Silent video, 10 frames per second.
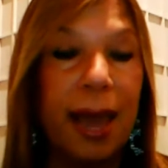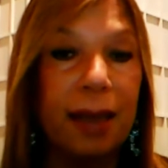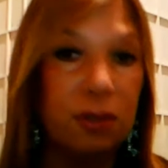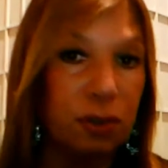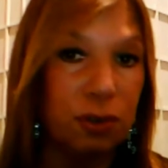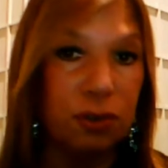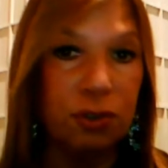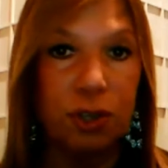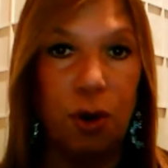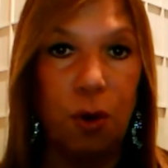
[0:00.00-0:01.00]
answers
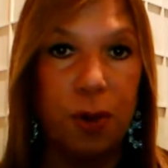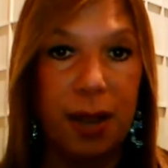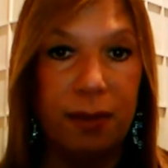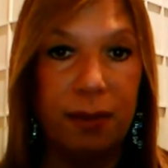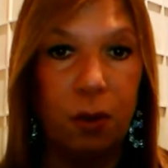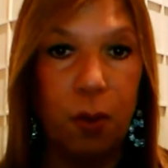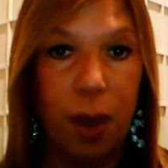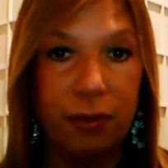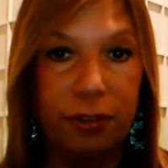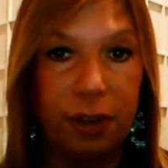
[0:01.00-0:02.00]
to your open-ended
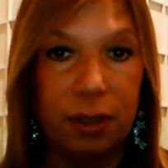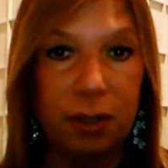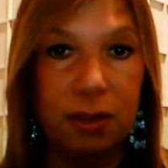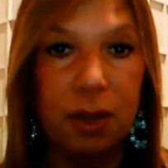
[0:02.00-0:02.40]
questions,